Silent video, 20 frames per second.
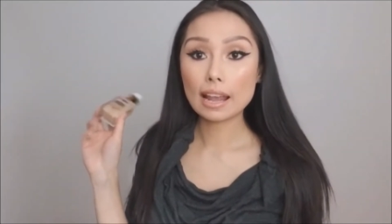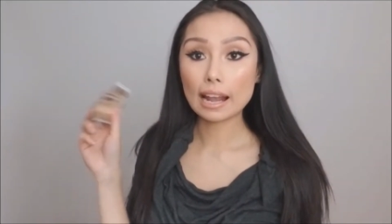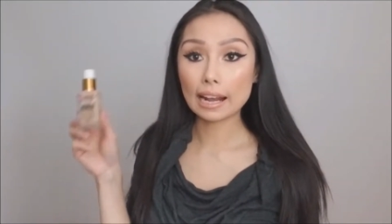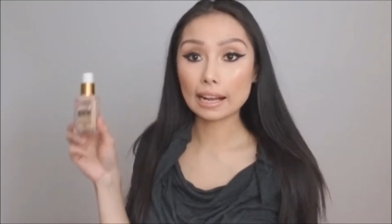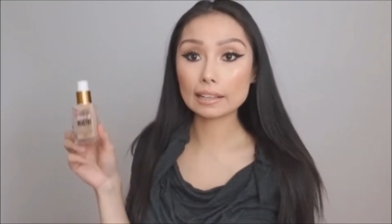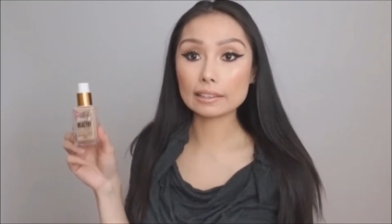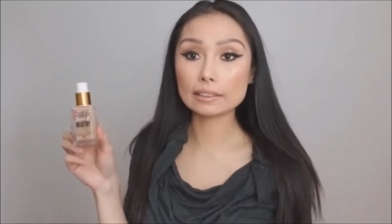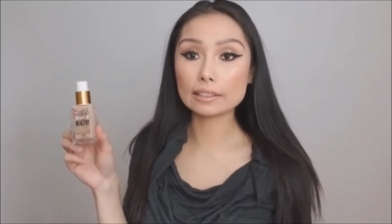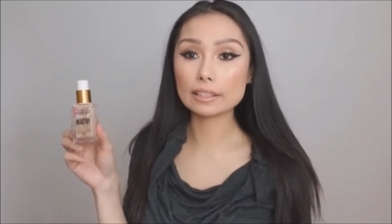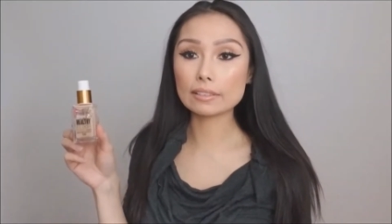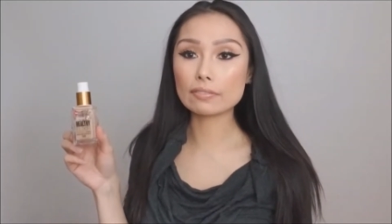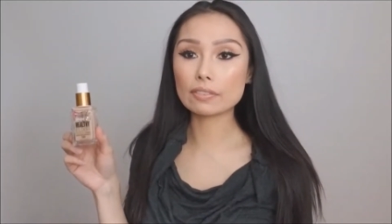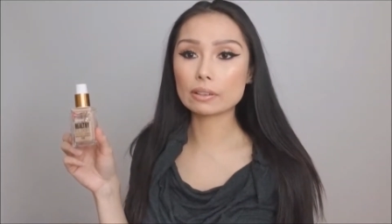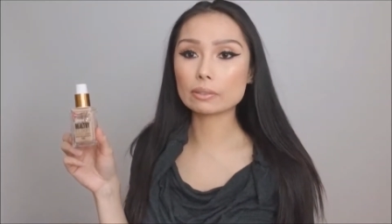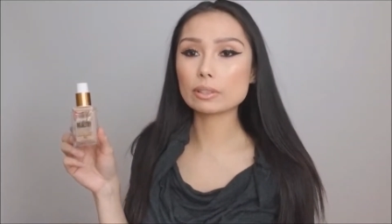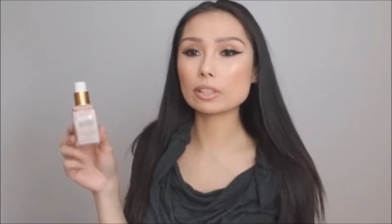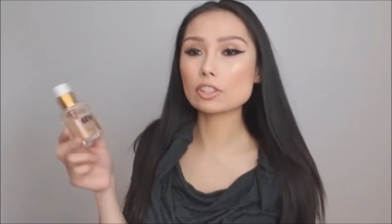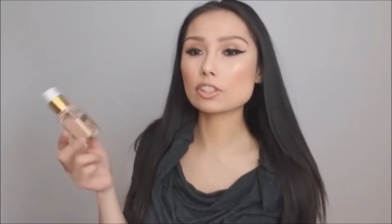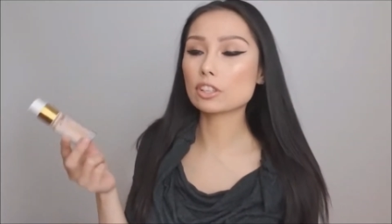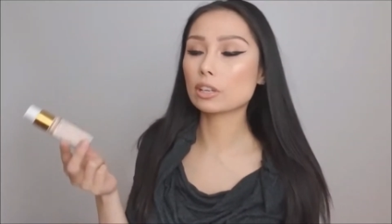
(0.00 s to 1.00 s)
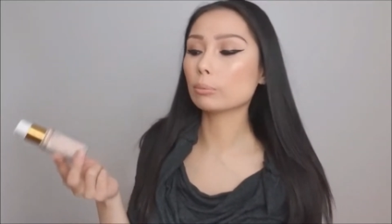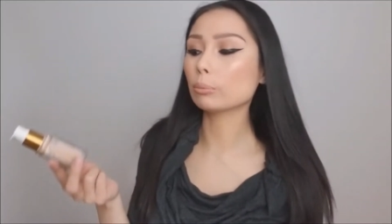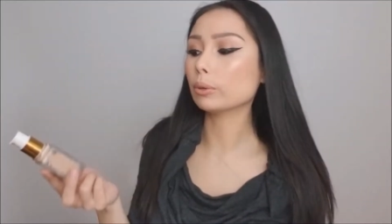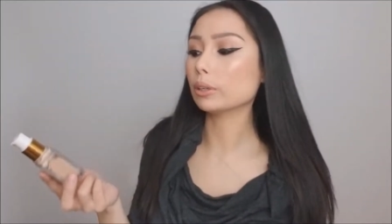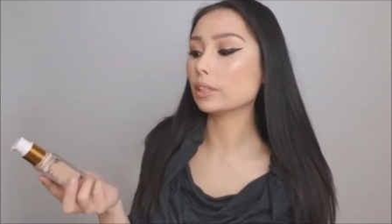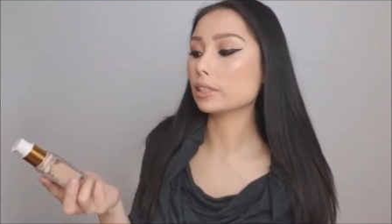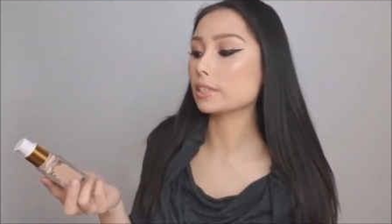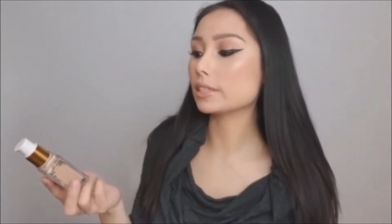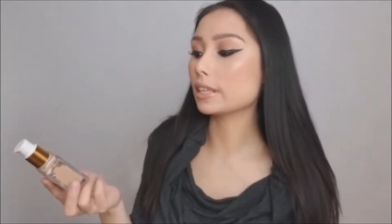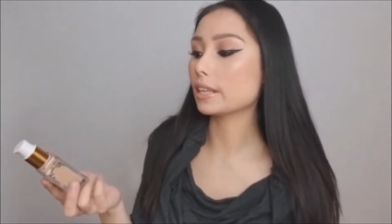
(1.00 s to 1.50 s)
And the foundation I'm
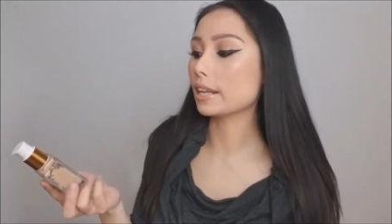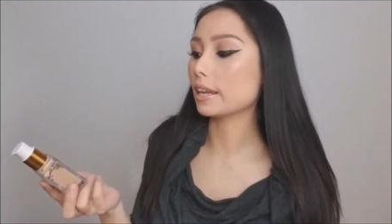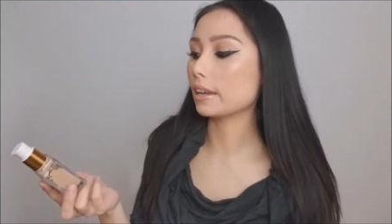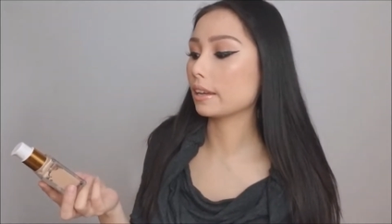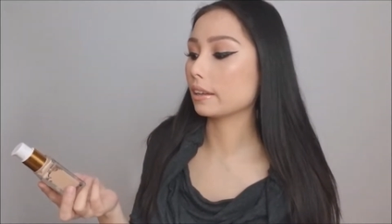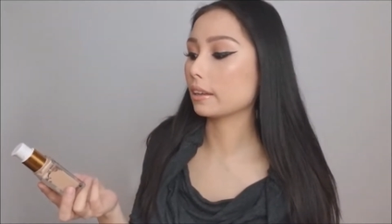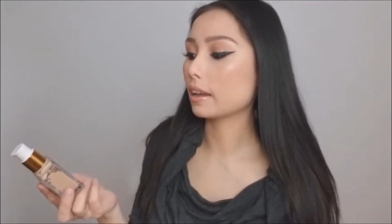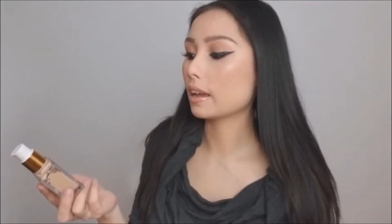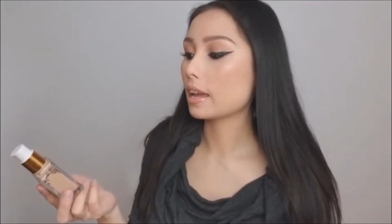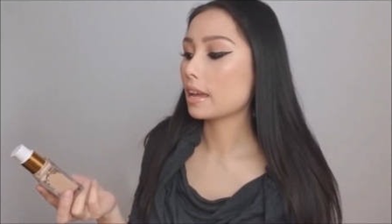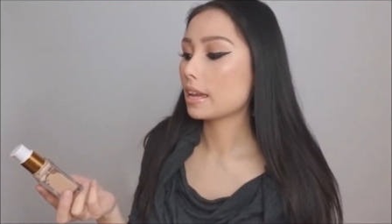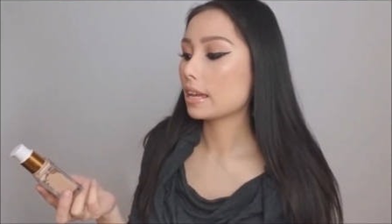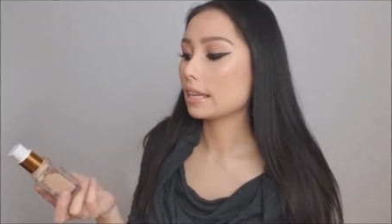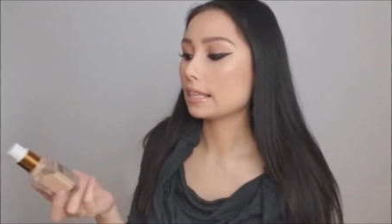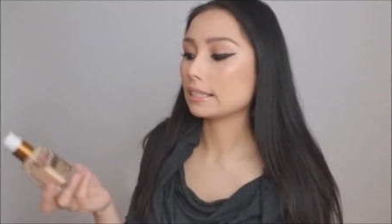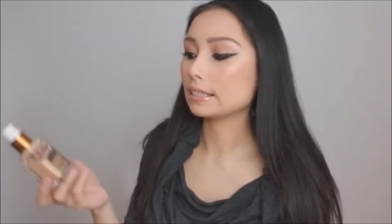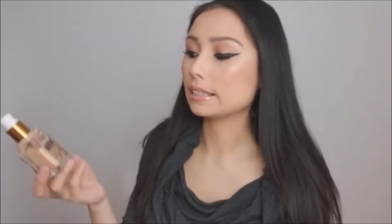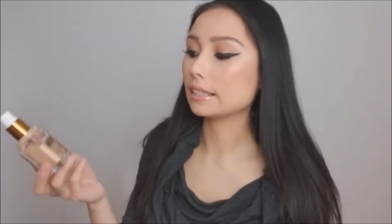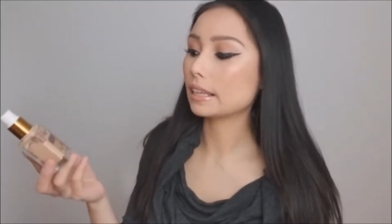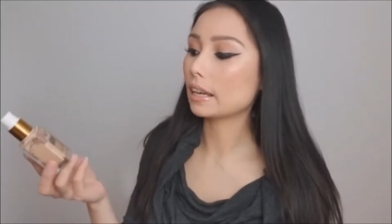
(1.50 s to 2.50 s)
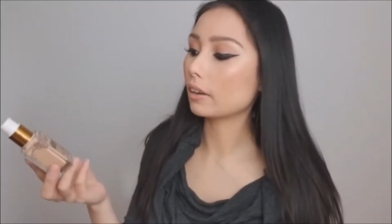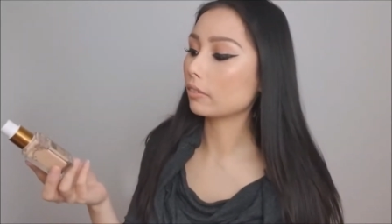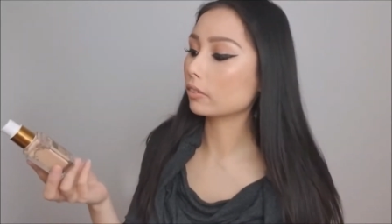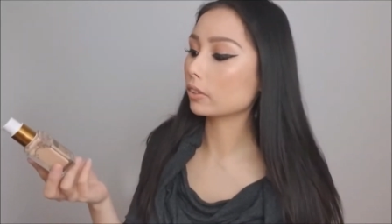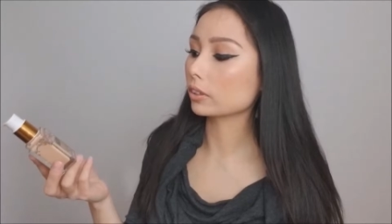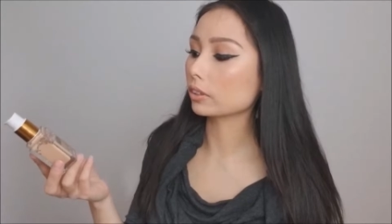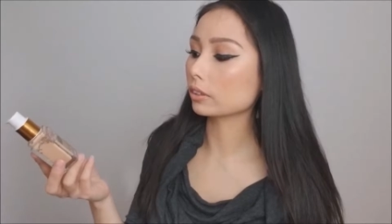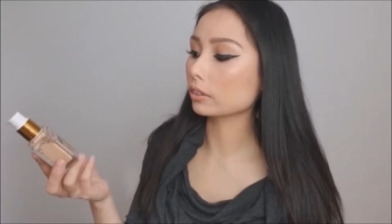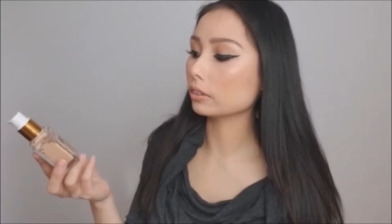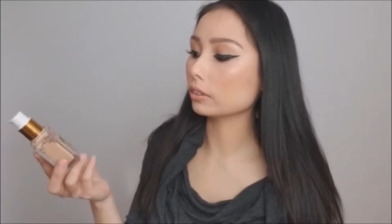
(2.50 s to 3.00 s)
wearing today is the
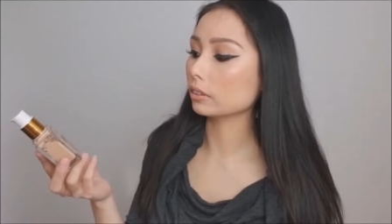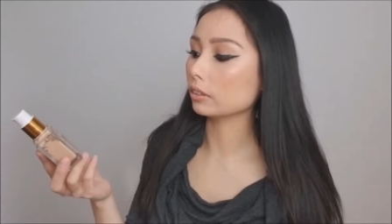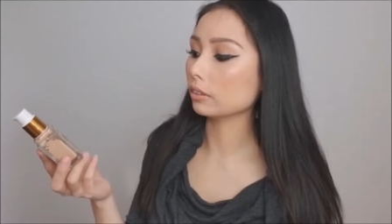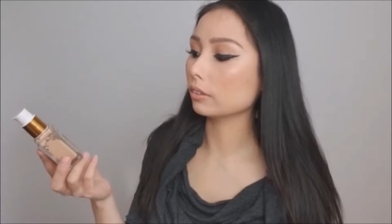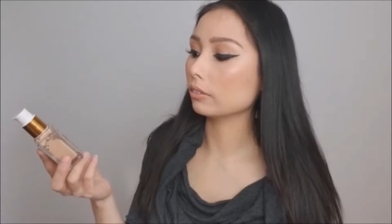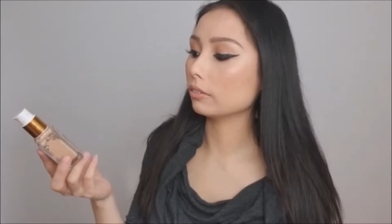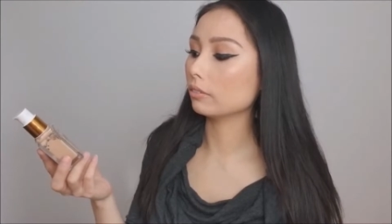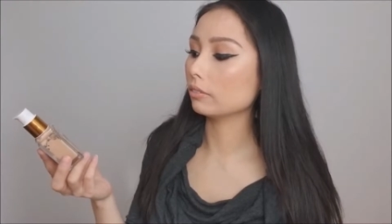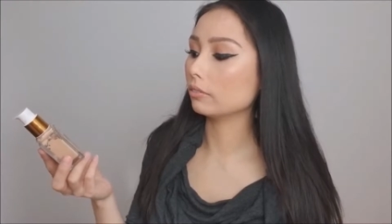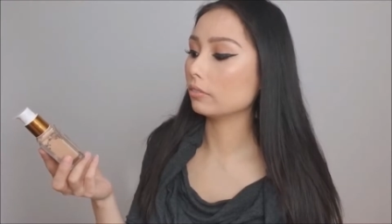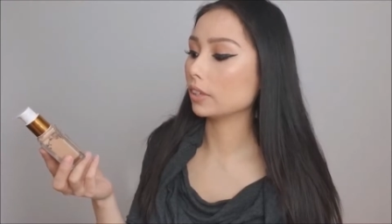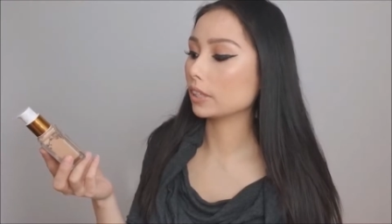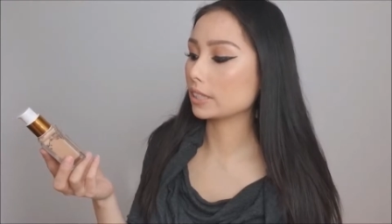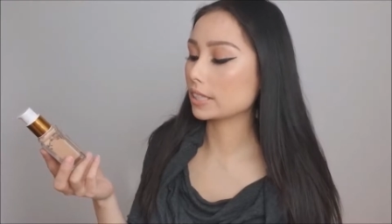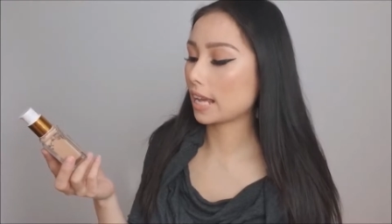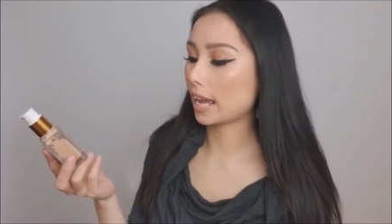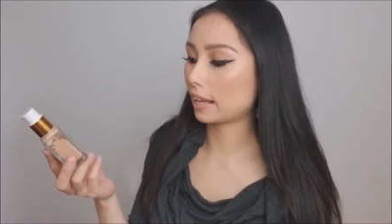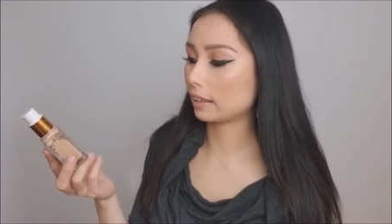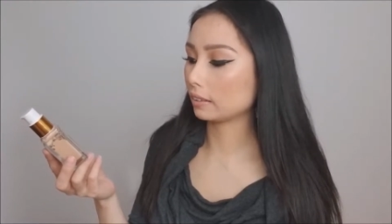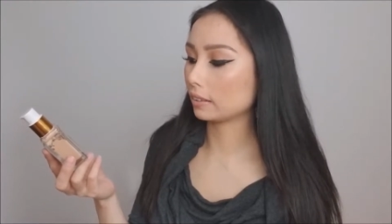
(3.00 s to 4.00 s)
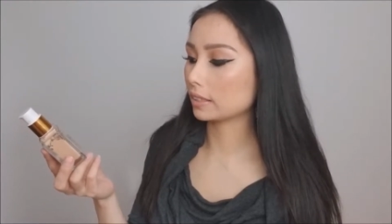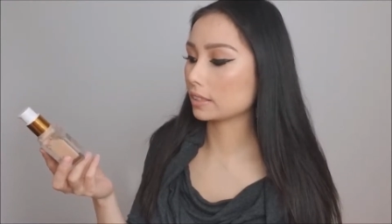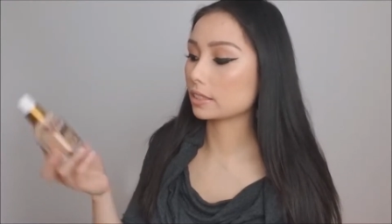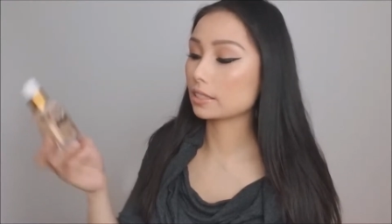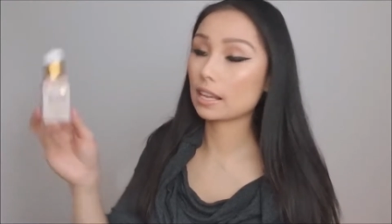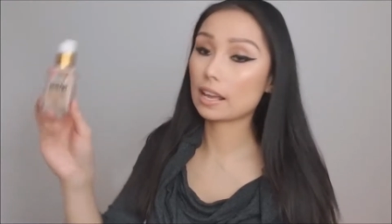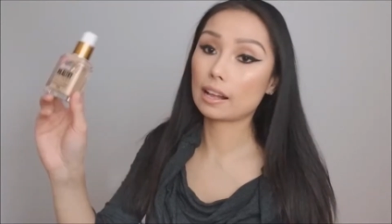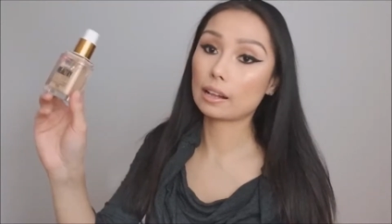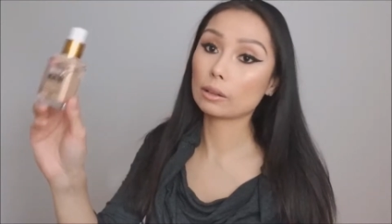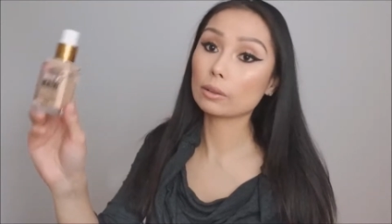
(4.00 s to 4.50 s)
Covergirl Vitalist
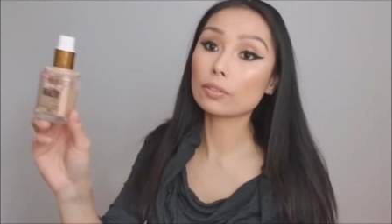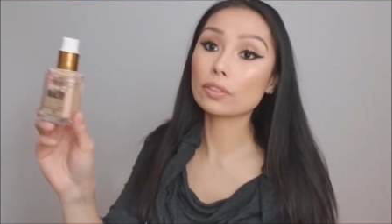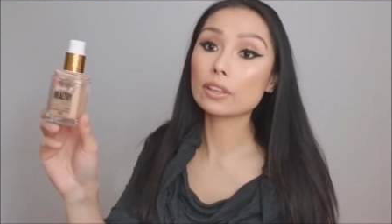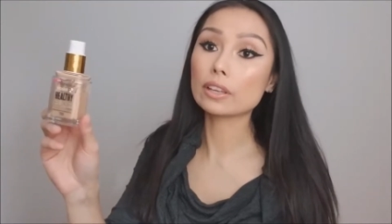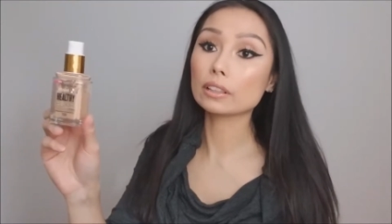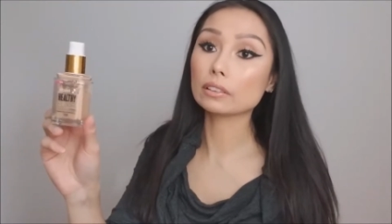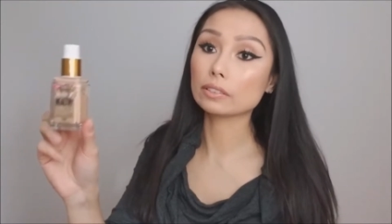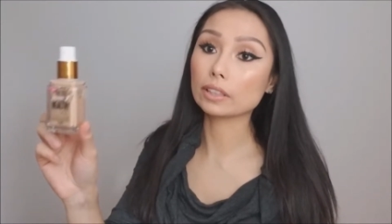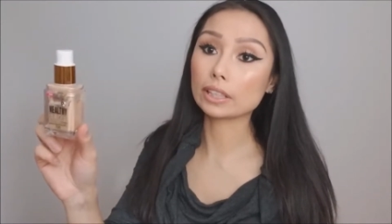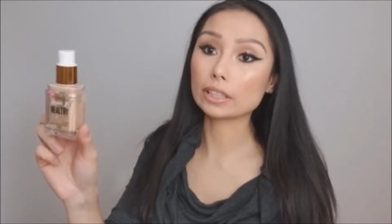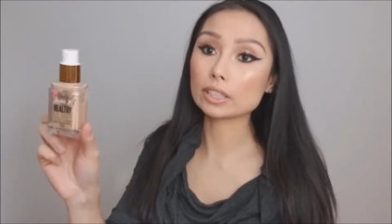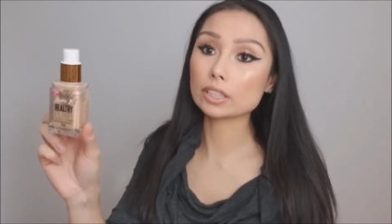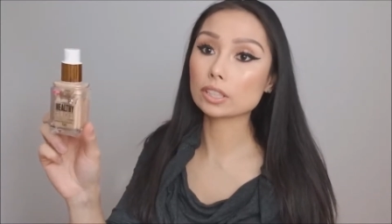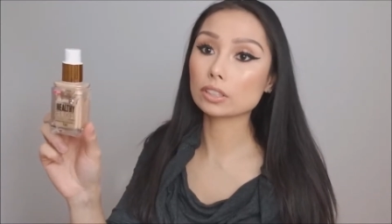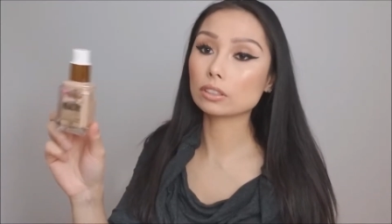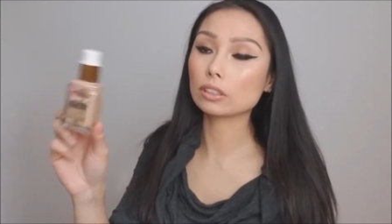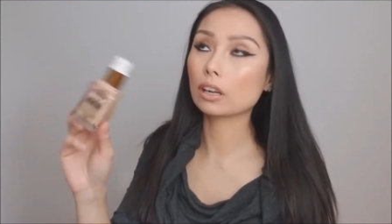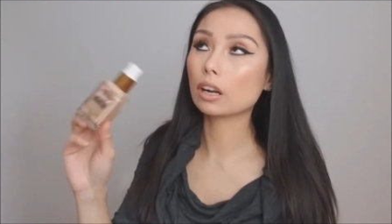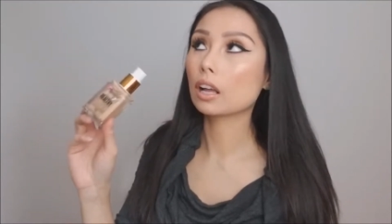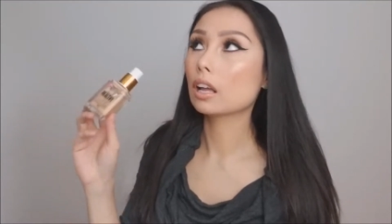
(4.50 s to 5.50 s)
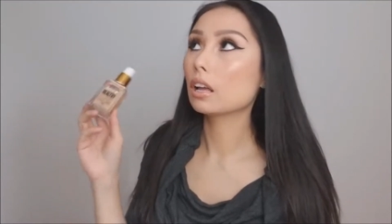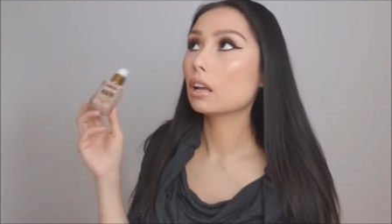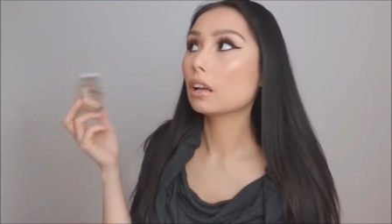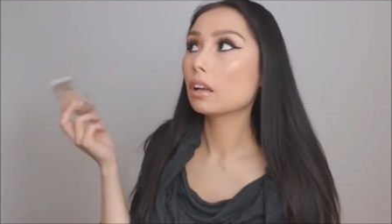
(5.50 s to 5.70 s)
Healthy Elixir.